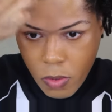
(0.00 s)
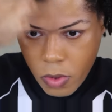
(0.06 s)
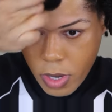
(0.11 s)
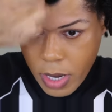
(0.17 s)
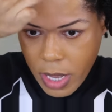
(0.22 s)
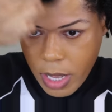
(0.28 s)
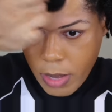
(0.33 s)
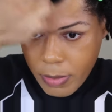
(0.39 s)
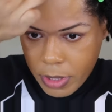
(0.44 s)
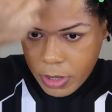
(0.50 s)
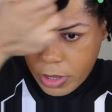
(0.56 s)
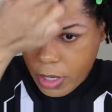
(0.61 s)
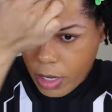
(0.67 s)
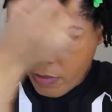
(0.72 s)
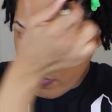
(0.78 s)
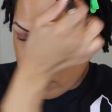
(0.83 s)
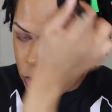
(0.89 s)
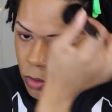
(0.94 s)
on how much
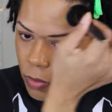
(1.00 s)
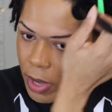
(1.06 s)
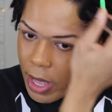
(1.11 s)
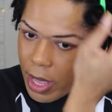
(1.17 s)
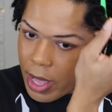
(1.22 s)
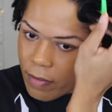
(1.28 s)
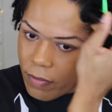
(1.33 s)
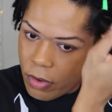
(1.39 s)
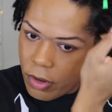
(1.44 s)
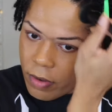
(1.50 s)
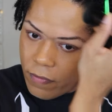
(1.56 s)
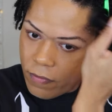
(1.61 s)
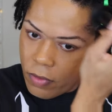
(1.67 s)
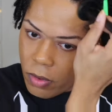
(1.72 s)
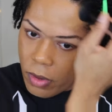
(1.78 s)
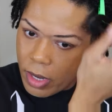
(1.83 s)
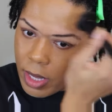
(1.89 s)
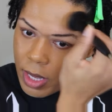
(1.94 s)
coverage do I have on the
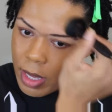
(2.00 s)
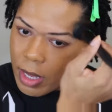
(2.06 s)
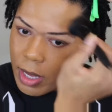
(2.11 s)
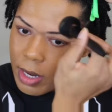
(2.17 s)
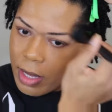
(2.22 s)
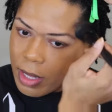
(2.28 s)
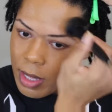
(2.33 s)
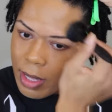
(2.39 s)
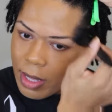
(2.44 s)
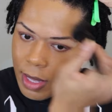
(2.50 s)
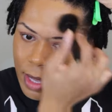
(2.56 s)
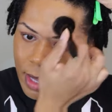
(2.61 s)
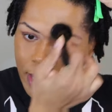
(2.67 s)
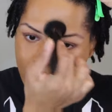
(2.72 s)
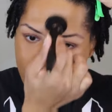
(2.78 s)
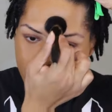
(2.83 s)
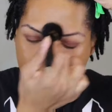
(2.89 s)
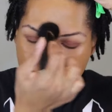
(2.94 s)
forehead
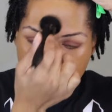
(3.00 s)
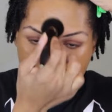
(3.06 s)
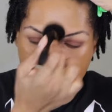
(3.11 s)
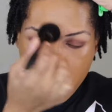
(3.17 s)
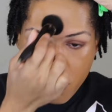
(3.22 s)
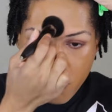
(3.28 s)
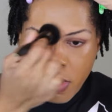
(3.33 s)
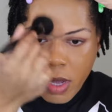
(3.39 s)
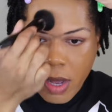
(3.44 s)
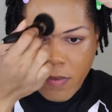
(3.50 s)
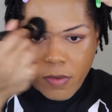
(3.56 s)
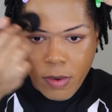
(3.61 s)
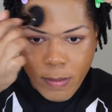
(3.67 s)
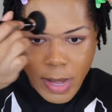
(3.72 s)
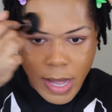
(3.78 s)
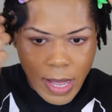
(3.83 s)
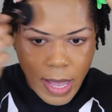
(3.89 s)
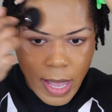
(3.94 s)
is do you
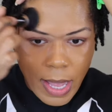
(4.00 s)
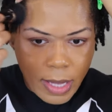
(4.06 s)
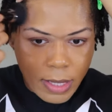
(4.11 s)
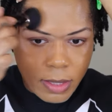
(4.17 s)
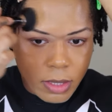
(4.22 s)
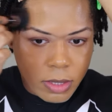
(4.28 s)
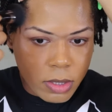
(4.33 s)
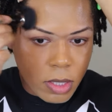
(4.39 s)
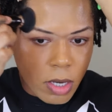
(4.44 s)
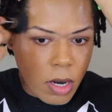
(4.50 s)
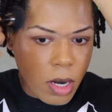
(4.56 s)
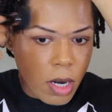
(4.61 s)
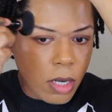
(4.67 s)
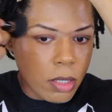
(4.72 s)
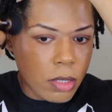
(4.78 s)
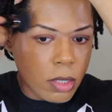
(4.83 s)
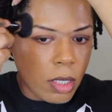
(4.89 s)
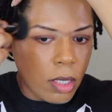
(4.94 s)
cover my acne
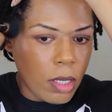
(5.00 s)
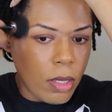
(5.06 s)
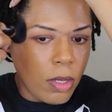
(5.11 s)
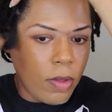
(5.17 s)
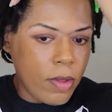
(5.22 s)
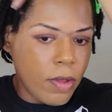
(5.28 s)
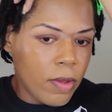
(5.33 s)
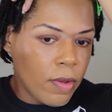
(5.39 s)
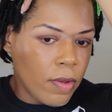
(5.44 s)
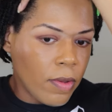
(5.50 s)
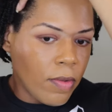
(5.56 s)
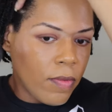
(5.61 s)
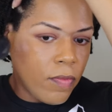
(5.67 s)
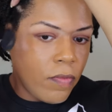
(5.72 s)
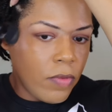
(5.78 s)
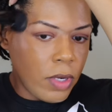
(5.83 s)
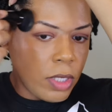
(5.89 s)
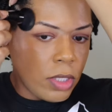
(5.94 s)
scars?
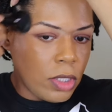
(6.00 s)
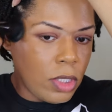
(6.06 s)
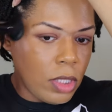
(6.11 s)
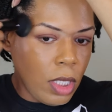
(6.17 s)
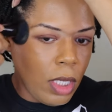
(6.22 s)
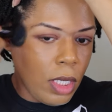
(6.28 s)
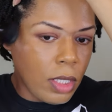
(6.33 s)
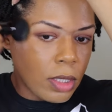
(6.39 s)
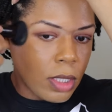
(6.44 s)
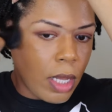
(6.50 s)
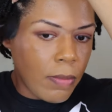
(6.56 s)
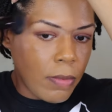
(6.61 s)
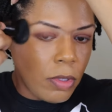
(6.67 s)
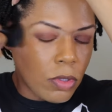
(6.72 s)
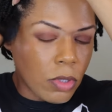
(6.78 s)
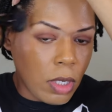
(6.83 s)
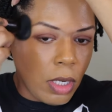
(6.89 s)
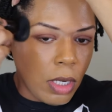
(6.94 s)
For the cheeks,
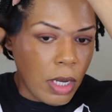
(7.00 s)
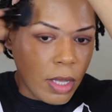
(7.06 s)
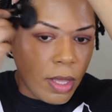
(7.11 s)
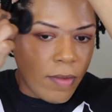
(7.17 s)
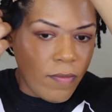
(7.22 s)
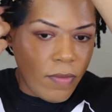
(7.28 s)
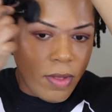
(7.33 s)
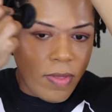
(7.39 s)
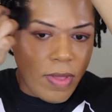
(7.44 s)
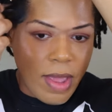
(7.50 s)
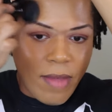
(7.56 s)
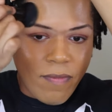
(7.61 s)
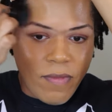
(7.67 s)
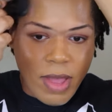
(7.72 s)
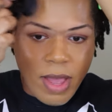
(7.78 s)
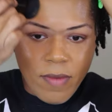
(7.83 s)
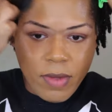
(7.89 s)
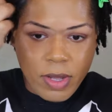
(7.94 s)
I'm usually looking for
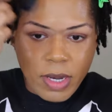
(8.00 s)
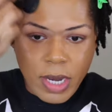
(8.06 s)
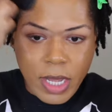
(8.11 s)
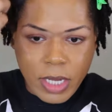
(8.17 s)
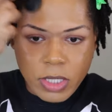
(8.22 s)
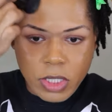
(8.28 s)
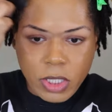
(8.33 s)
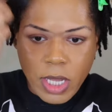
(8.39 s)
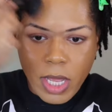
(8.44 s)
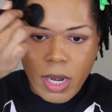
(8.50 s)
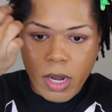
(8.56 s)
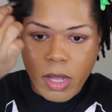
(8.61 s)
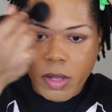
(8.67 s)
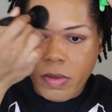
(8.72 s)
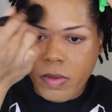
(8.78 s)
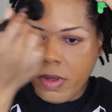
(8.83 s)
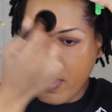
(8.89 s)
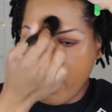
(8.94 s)
that five o'clock
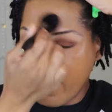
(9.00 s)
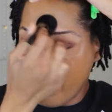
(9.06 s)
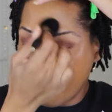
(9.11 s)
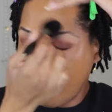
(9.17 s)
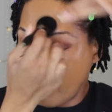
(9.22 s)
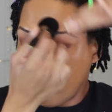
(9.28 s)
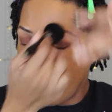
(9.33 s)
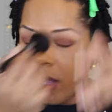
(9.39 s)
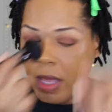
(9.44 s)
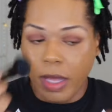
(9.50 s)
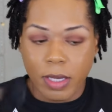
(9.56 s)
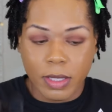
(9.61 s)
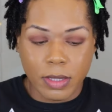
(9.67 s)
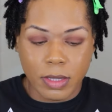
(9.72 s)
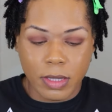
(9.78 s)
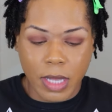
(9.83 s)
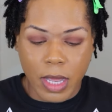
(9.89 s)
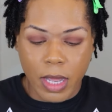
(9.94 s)
shadow and for
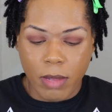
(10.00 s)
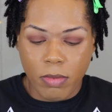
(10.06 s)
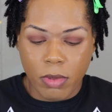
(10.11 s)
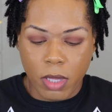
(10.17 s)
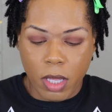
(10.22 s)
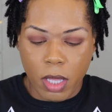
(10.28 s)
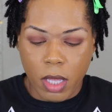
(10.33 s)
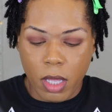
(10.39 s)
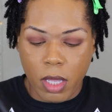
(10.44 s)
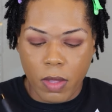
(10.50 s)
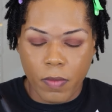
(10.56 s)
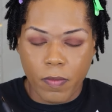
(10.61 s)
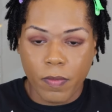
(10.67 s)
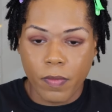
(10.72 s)
neck, same thing.